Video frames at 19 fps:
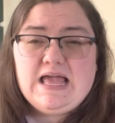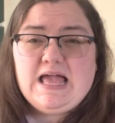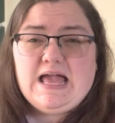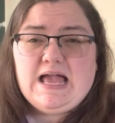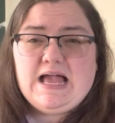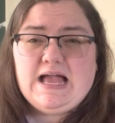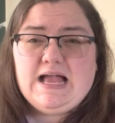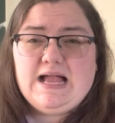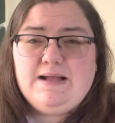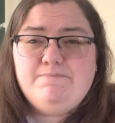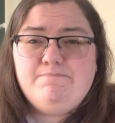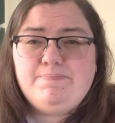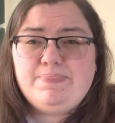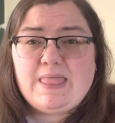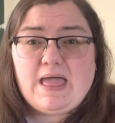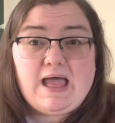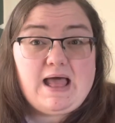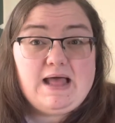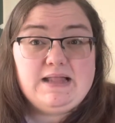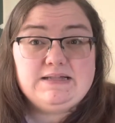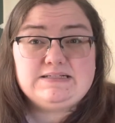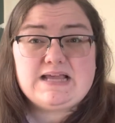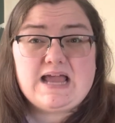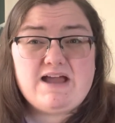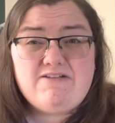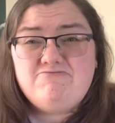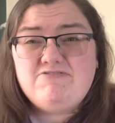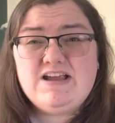and
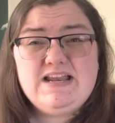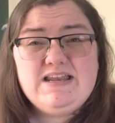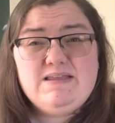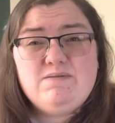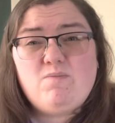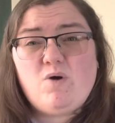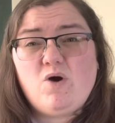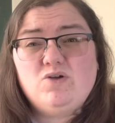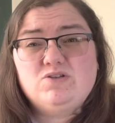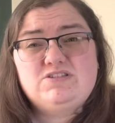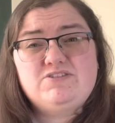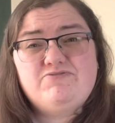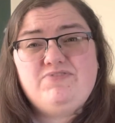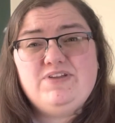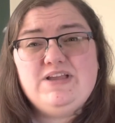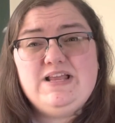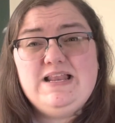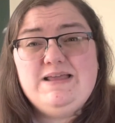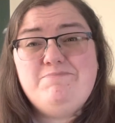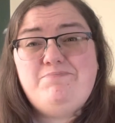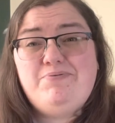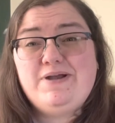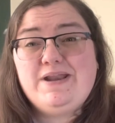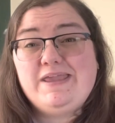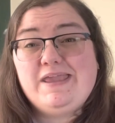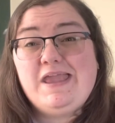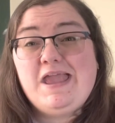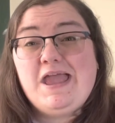I really was feeling
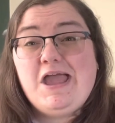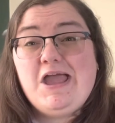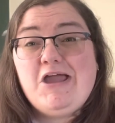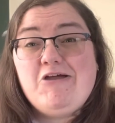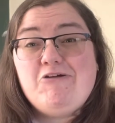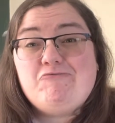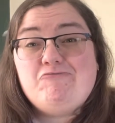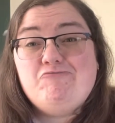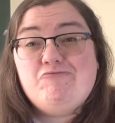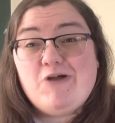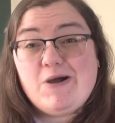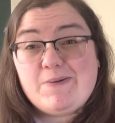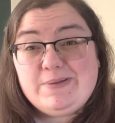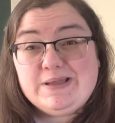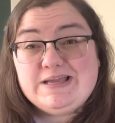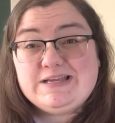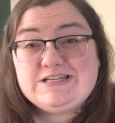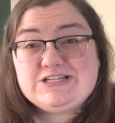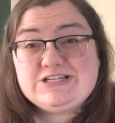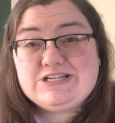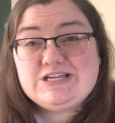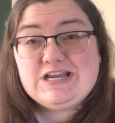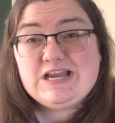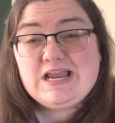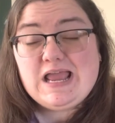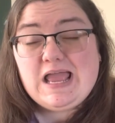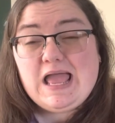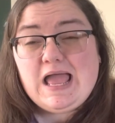pretty rubbish.
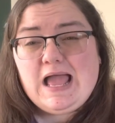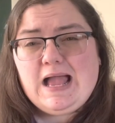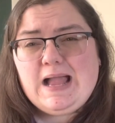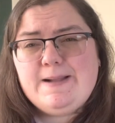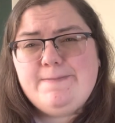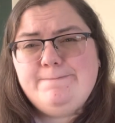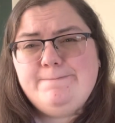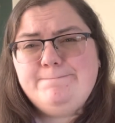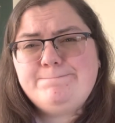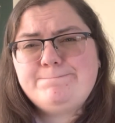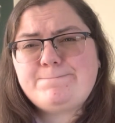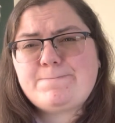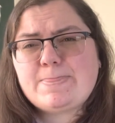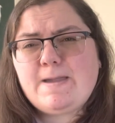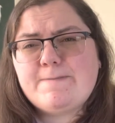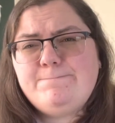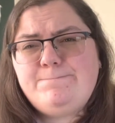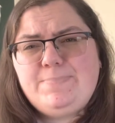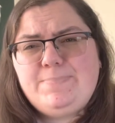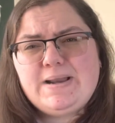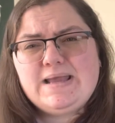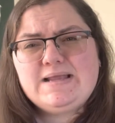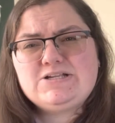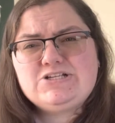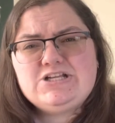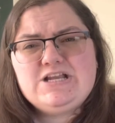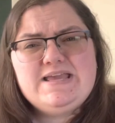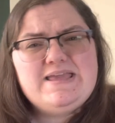But
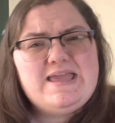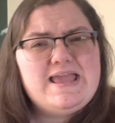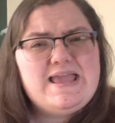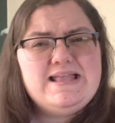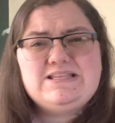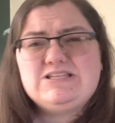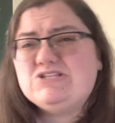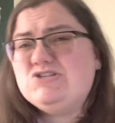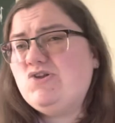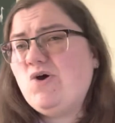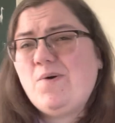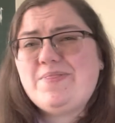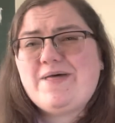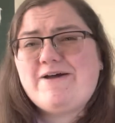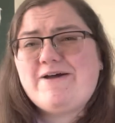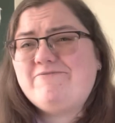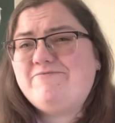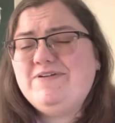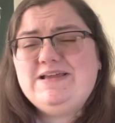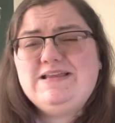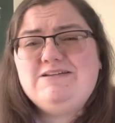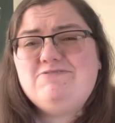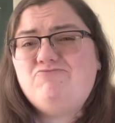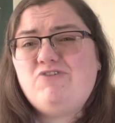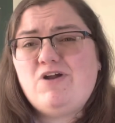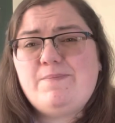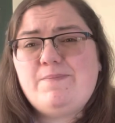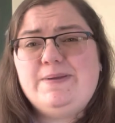actually, it's not that
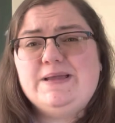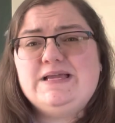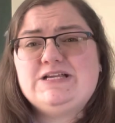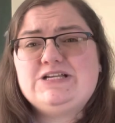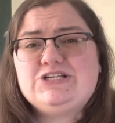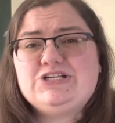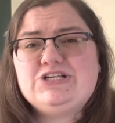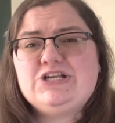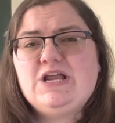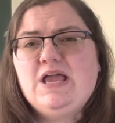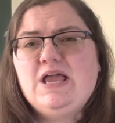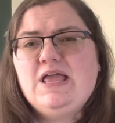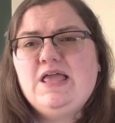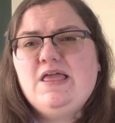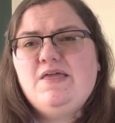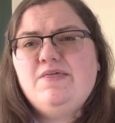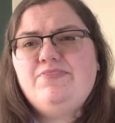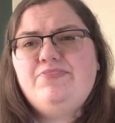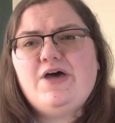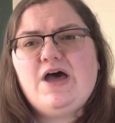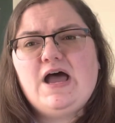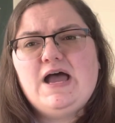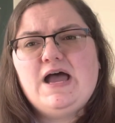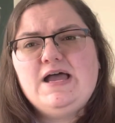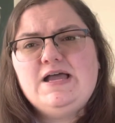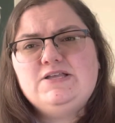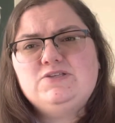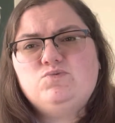feeling rubbish that
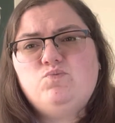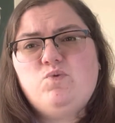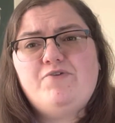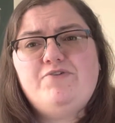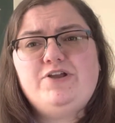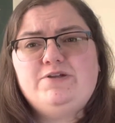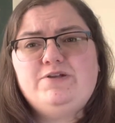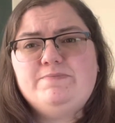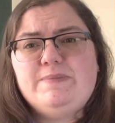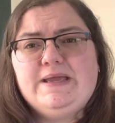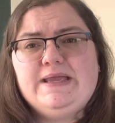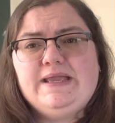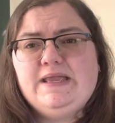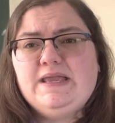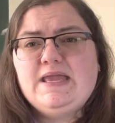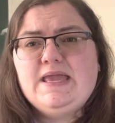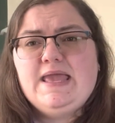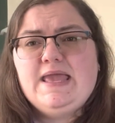has worried me.